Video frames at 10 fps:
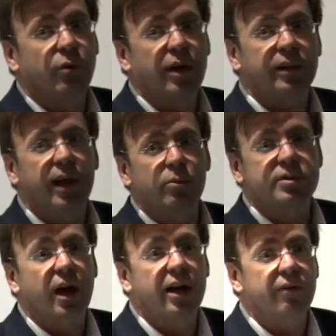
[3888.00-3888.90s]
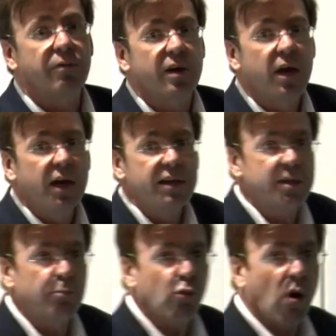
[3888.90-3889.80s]
rate. And that was kind of a
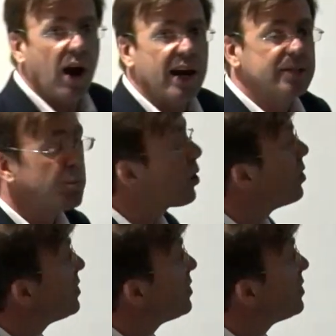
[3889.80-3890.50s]
surprise because